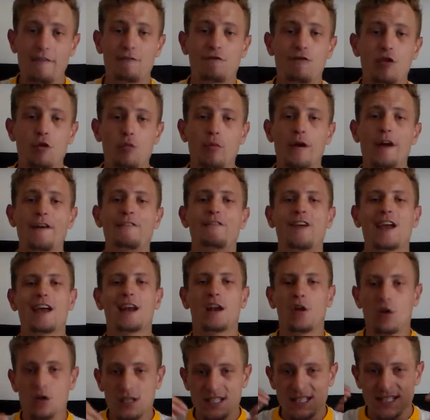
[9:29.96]
If the ref
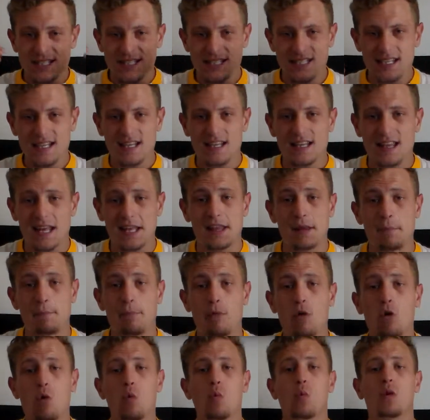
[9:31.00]
cannot see that the
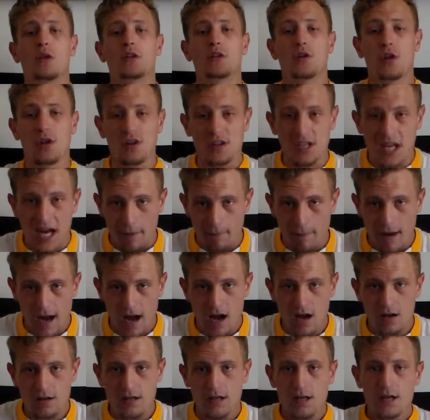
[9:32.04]
ball will not come
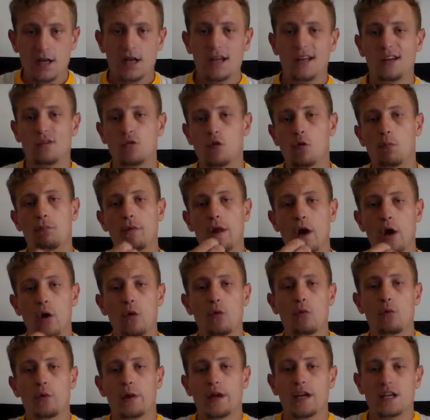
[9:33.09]
out, he will
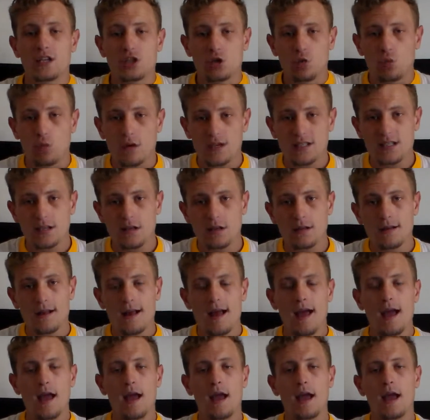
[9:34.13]
blow his whistle
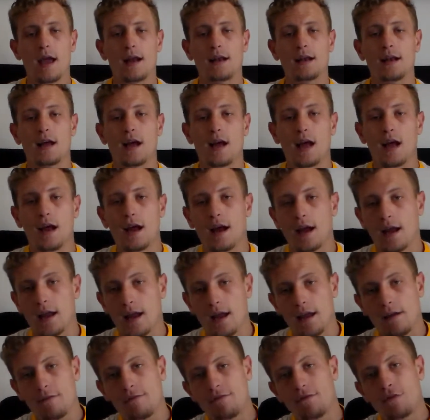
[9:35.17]
and
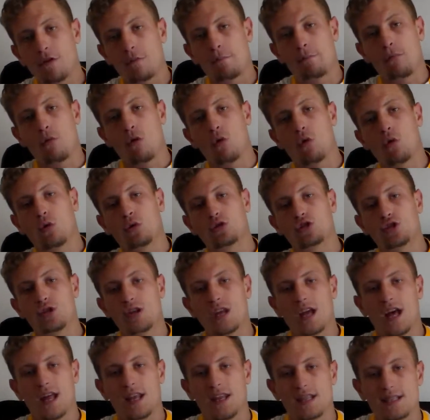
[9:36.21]
give the ball to
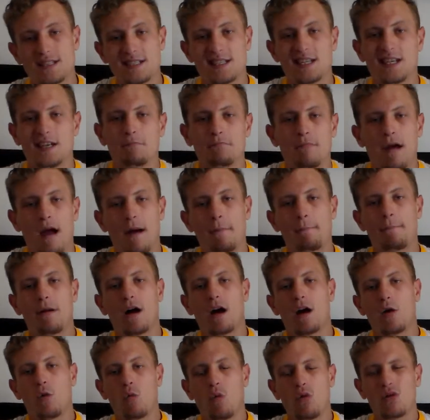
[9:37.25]
the other team
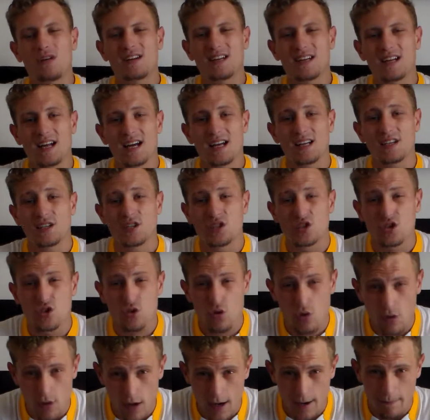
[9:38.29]
by awarding a
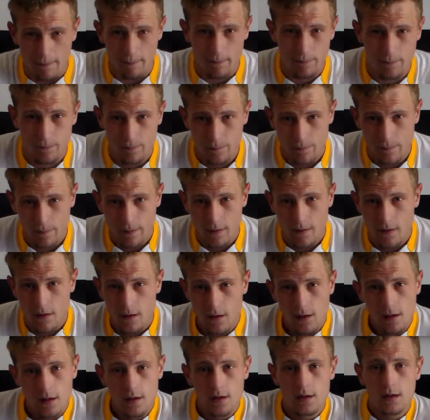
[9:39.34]
scrum.
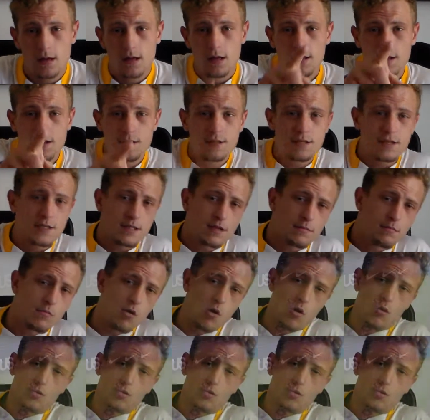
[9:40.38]
This is a